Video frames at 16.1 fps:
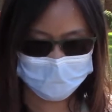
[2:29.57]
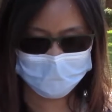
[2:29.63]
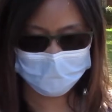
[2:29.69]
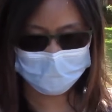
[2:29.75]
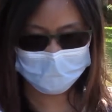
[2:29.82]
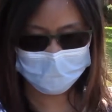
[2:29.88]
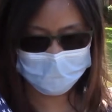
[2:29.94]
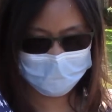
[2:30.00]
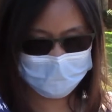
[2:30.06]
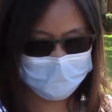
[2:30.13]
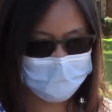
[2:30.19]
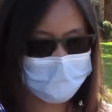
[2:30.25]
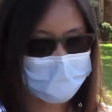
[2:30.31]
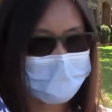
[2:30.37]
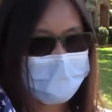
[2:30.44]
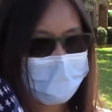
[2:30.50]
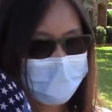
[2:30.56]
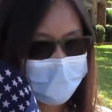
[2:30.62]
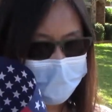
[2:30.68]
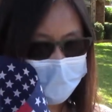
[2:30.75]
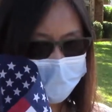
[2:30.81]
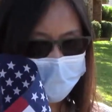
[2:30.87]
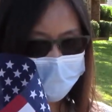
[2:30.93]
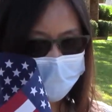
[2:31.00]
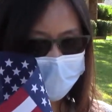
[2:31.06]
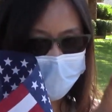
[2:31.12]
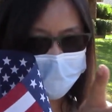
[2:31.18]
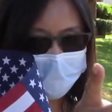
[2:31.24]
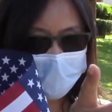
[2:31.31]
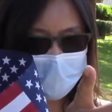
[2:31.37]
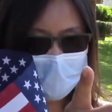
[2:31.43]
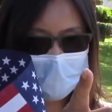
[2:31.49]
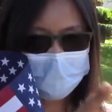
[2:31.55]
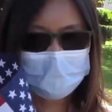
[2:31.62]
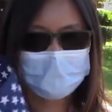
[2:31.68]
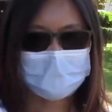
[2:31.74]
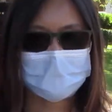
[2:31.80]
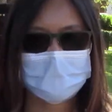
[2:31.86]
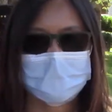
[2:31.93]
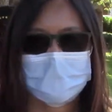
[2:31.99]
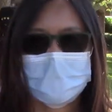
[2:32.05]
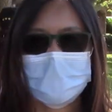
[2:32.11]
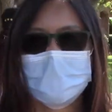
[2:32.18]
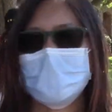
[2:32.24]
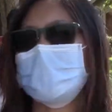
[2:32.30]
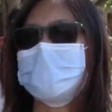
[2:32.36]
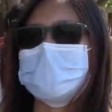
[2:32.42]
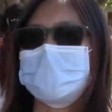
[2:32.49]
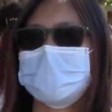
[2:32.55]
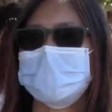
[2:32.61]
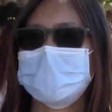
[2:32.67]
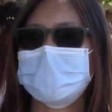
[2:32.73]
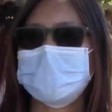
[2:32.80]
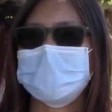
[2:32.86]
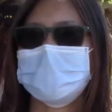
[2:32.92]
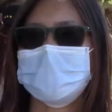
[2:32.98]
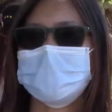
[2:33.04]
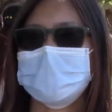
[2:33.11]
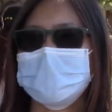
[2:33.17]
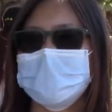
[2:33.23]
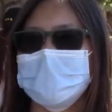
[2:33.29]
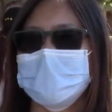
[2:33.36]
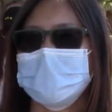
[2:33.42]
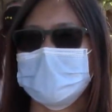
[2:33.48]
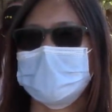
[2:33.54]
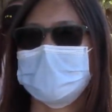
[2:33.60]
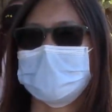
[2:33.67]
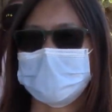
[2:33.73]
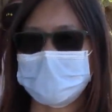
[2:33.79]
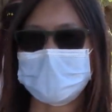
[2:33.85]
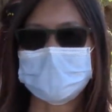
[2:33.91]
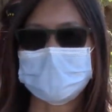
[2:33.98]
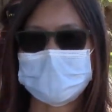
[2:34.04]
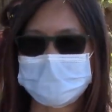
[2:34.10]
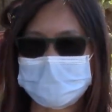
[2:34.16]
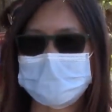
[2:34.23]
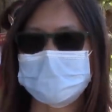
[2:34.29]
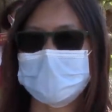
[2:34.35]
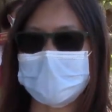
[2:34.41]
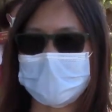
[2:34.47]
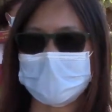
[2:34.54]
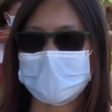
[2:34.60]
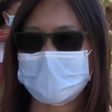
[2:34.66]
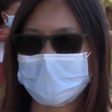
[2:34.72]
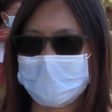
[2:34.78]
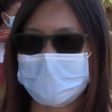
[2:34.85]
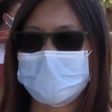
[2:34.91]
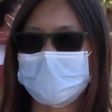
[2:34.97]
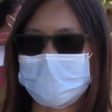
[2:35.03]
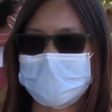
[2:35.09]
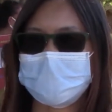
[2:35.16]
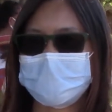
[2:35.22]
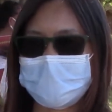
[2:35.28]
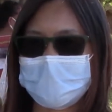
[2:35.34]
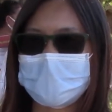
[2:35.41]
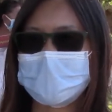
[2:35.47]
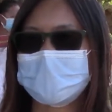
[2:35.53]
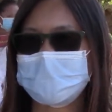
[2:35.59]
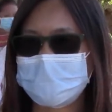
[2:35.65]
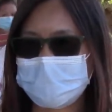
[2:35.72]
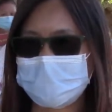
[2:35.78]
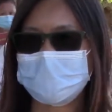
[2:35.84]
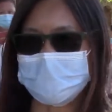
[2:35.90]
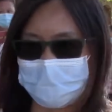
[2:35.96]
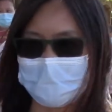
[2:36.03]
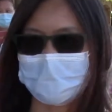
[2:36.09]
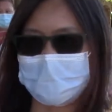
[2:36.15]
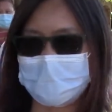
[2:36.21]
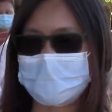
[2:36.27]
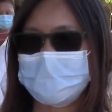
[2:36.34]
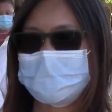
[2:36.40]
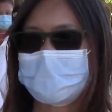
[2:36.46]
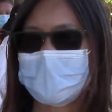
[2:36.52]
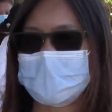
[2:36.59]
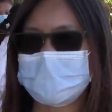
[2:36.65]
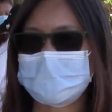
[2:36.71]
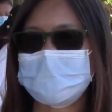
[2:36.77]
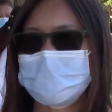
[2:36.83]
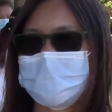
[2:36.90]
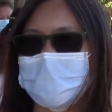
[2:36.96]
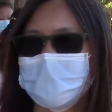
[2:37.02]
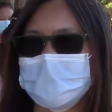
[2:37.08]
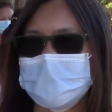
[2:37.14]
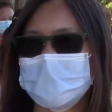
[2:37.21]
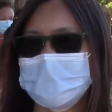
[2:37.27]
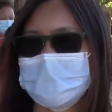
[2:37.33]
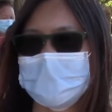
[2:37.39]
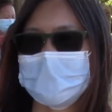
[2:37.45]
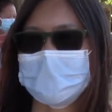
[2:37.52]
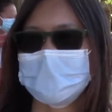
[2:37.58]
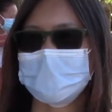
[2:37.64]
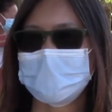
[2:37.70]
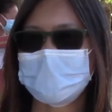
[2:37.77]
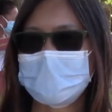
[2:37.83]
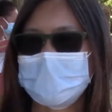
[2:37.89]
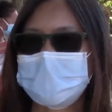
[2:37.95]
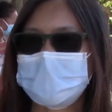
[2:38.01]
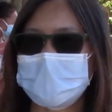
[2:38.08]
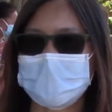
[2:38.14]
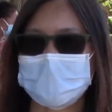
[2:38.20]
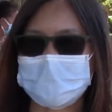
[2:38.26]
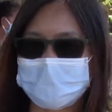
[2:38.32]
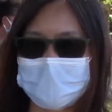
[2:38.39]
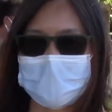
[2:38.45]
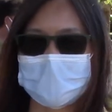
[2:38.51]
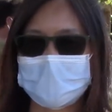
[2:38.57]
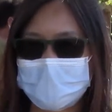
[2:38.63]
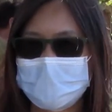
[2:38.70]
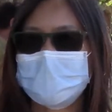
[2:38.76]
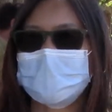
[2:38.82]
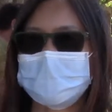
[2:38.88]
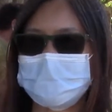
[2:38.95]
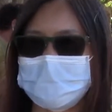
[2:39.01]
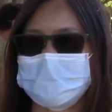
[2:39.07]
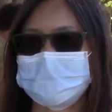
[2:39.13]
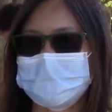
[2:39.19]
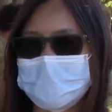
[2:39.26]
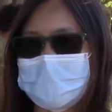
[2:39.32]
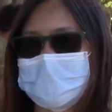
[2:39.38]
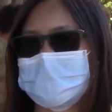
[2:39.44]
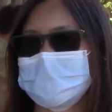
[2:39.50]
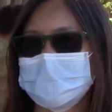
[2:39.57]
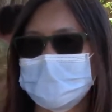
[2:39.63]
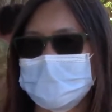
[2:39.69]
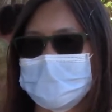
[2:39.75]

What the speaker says: from here, I go that way. And because my friend get arrest, okay, because he crossed the street.